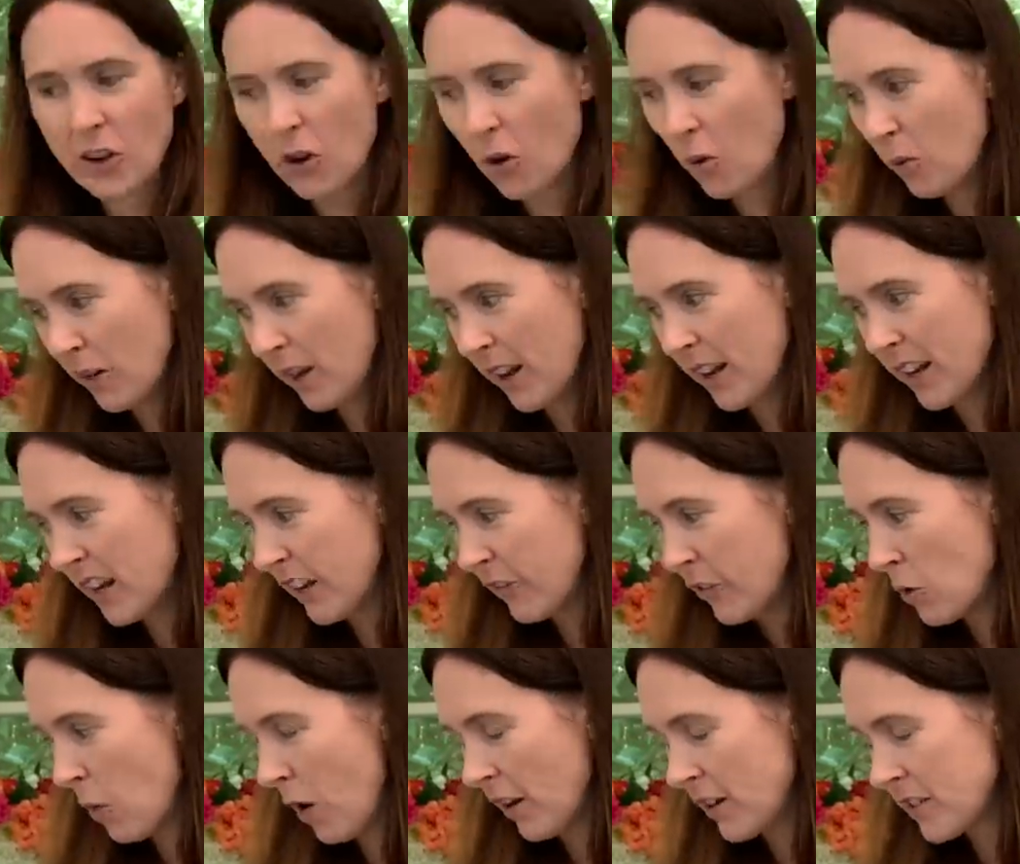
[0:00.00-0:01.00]
know, like if
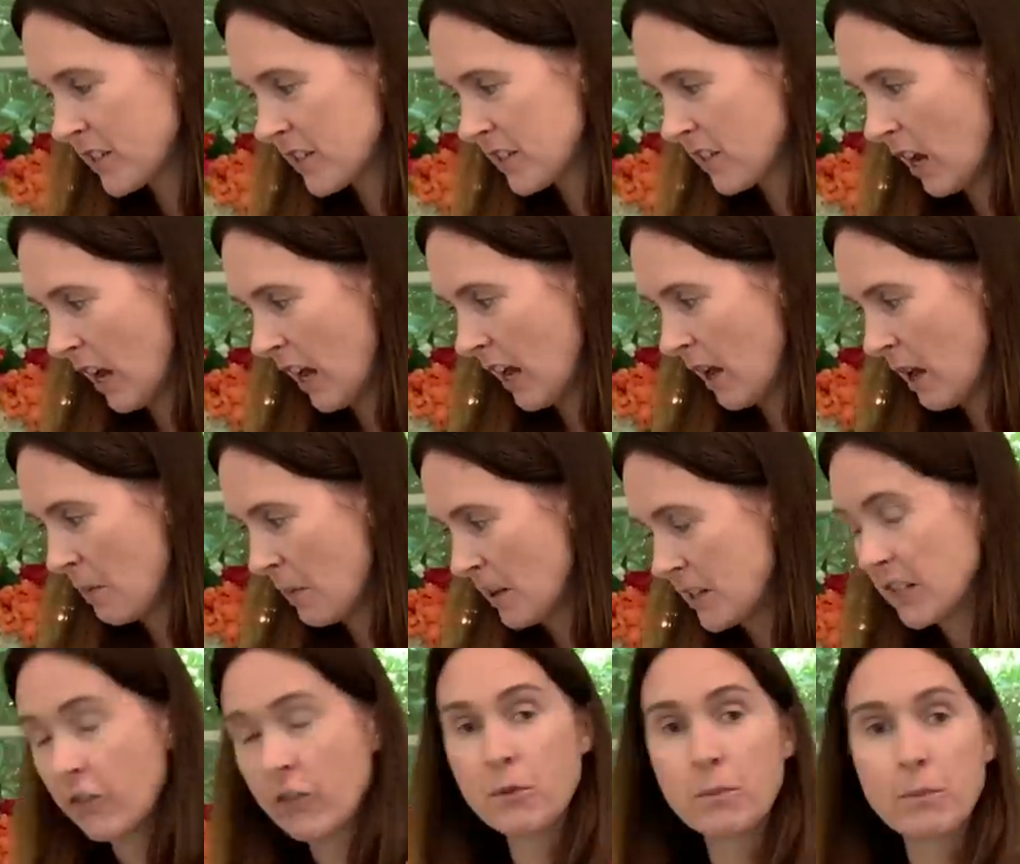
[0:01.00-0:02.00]
you want a
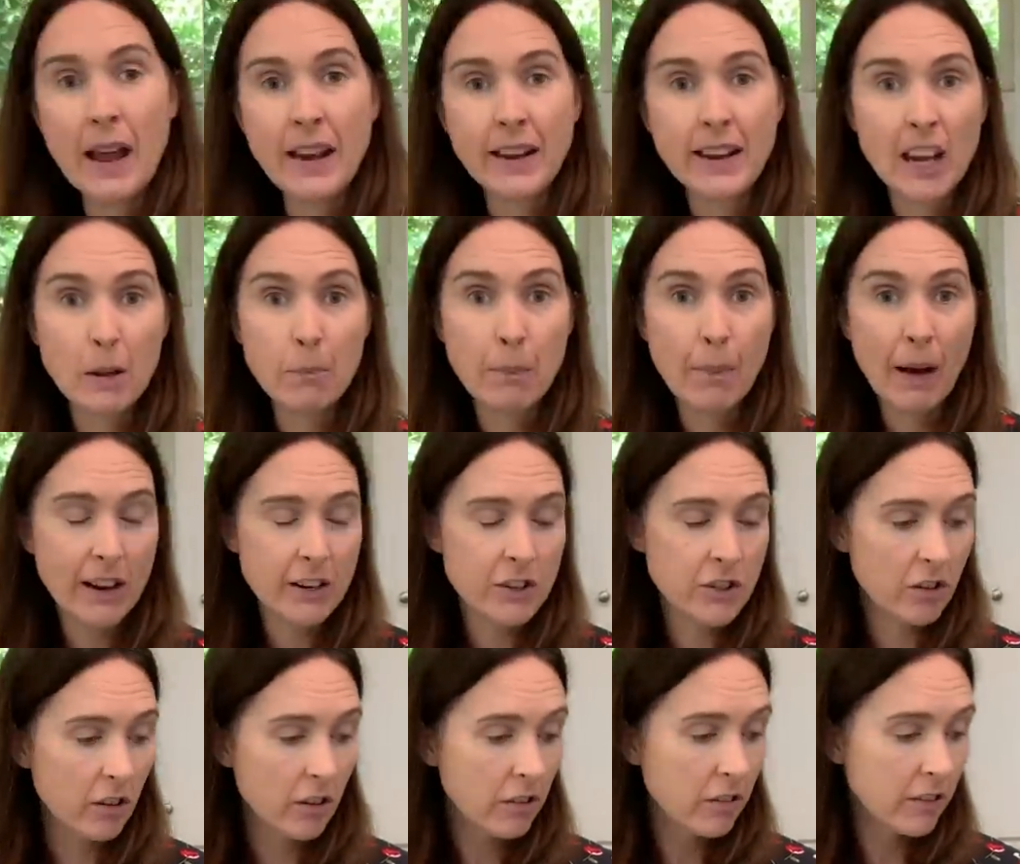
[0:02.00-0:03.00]
different pancake
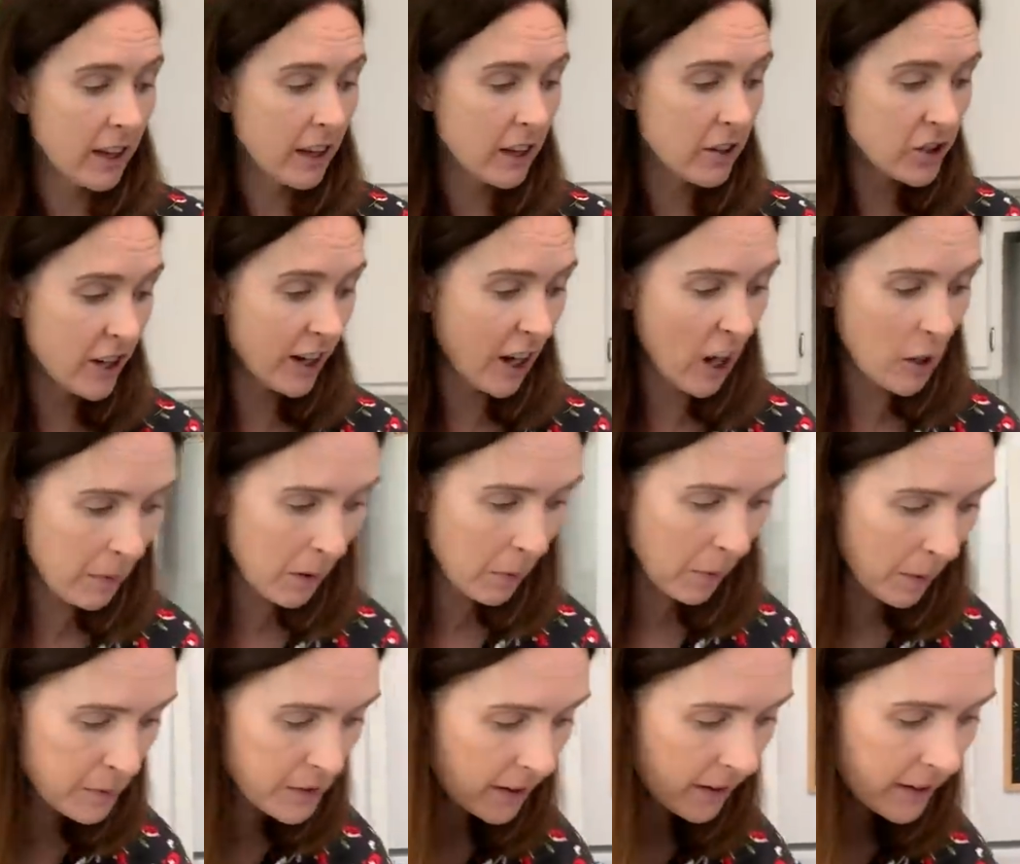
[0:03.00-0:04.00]
batter, then check out my
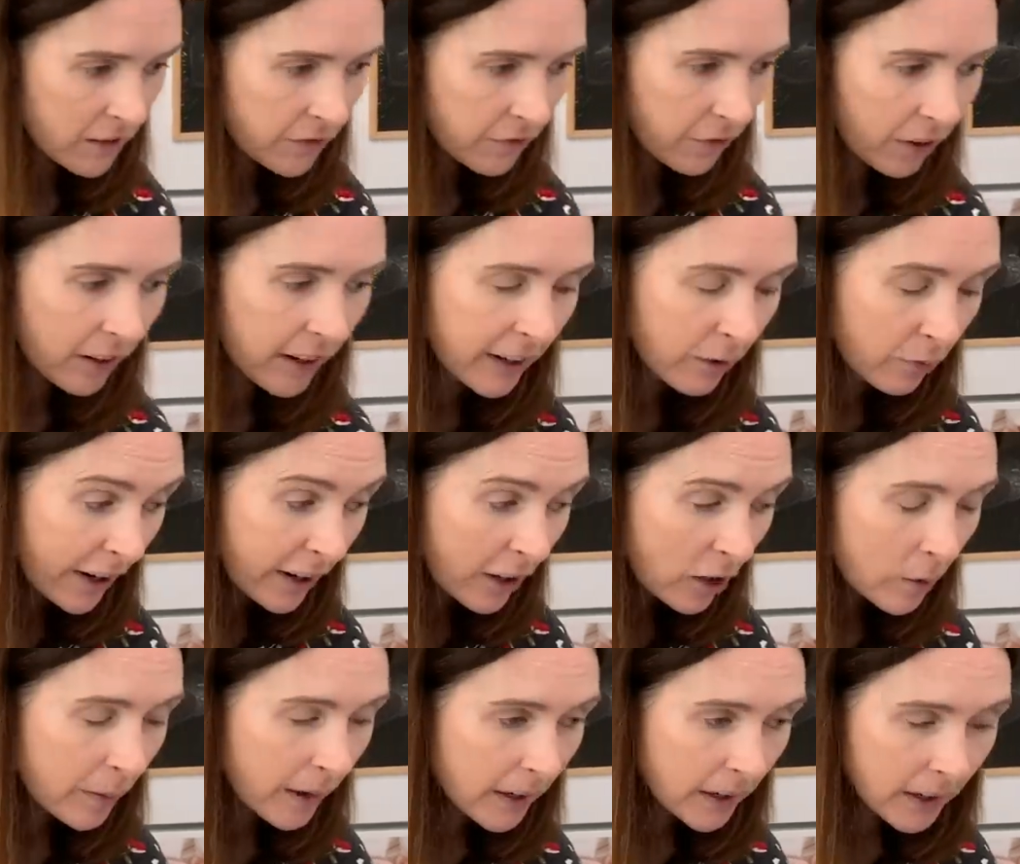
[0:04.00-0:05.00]
website for like
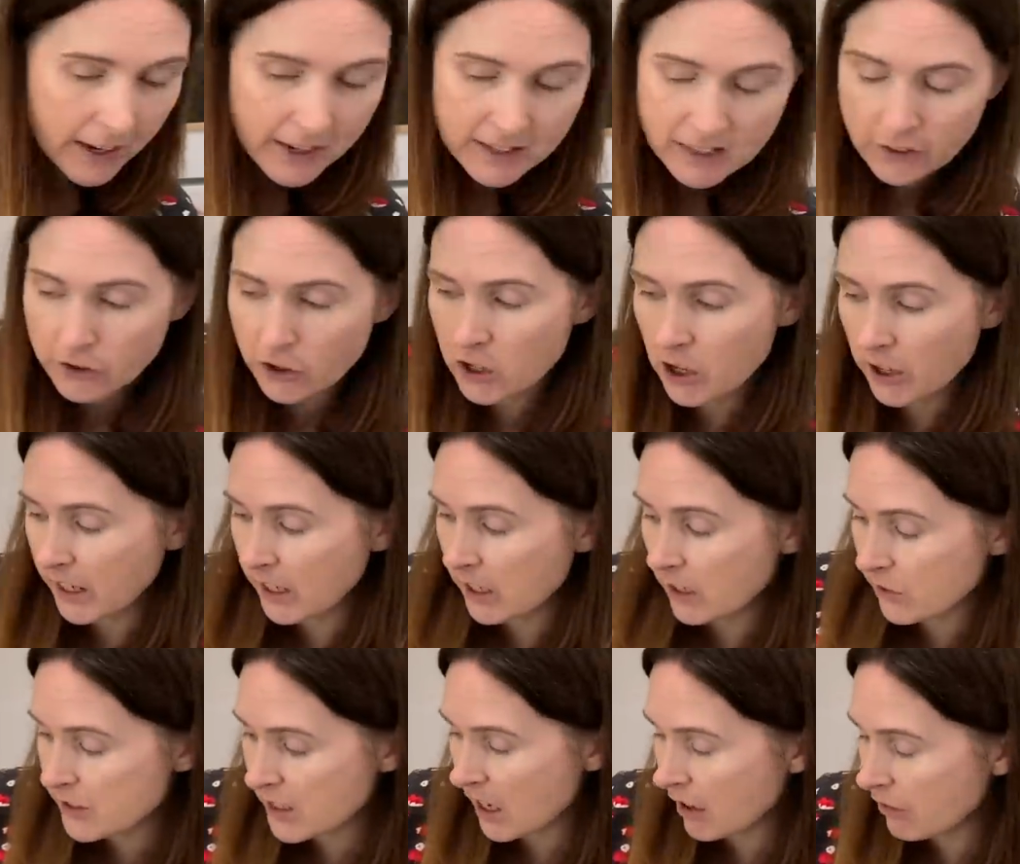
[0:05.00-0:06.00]
regular pancakes if you're lucky
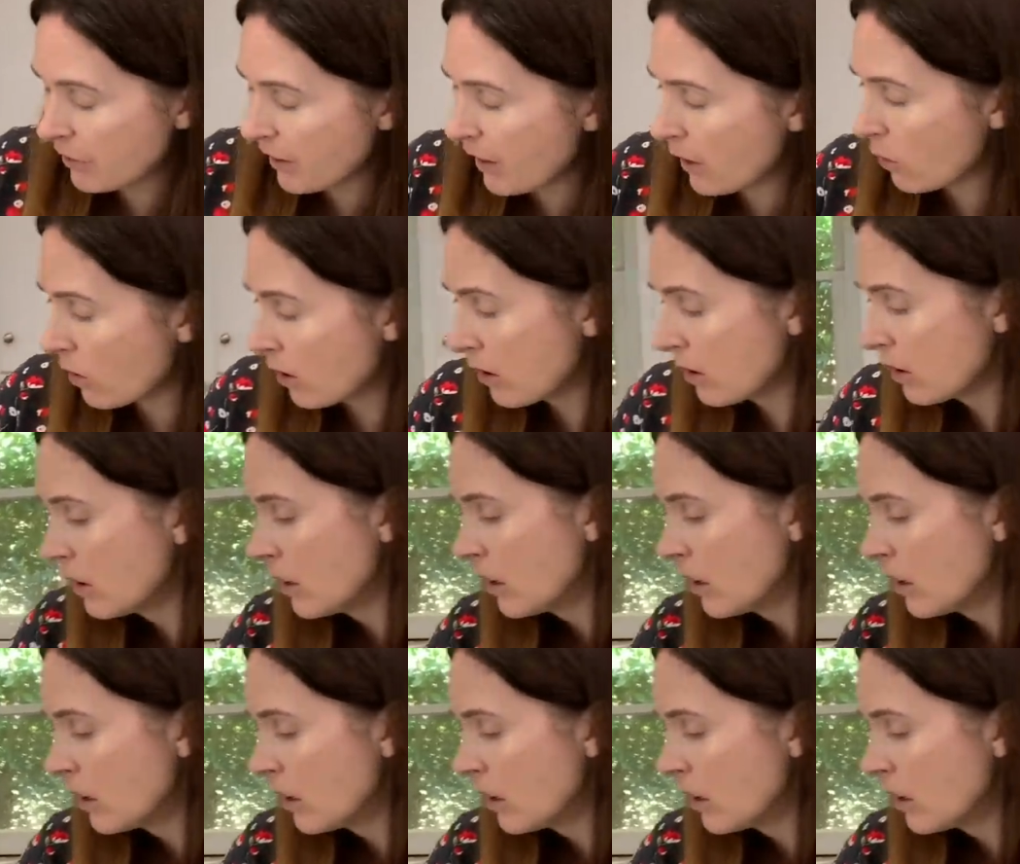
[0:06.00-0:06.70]
enough to have flour.